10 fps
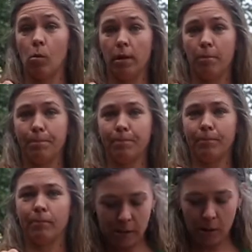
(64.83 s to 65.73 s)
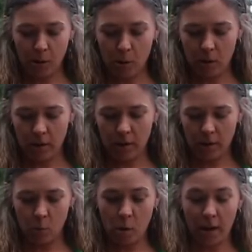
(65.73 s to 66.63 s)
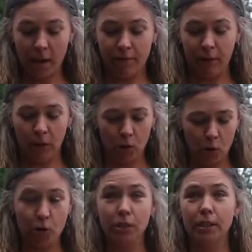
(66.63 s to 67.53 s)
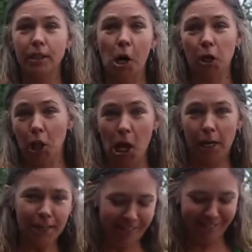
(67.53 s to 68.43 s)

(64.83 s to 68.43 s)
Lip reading: oil. So what I've learned online